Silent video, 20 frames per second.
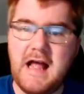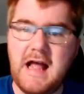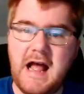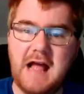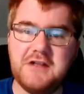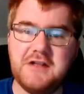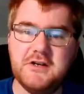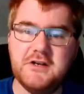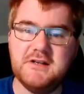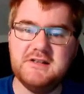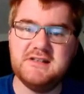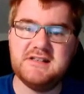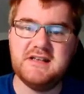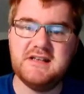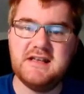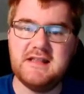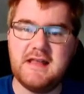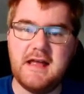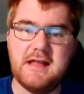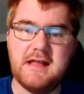And you can
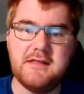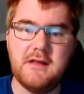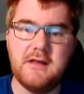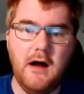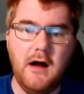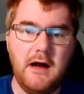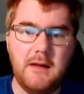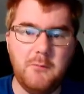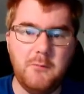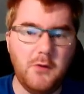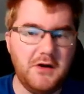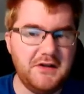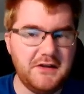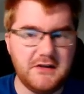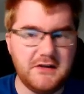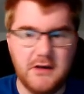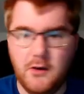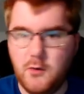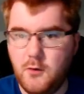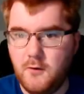see there that I'm one of the
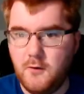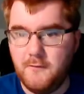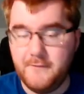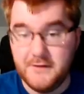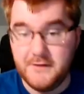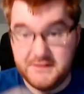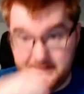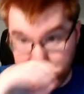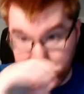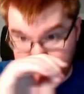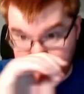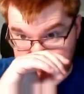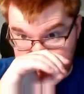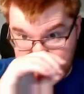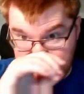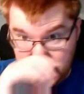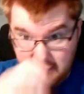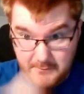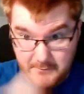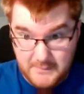co-authors,
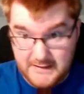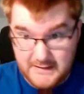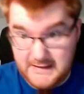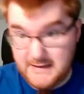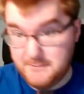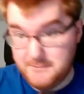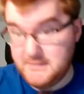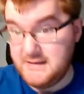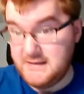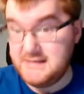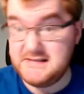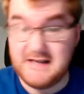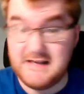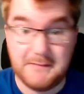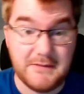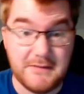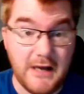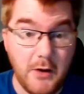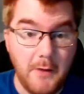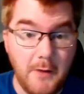so my name is Sam
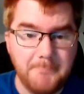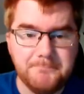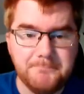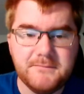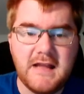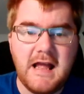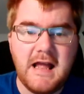Gower.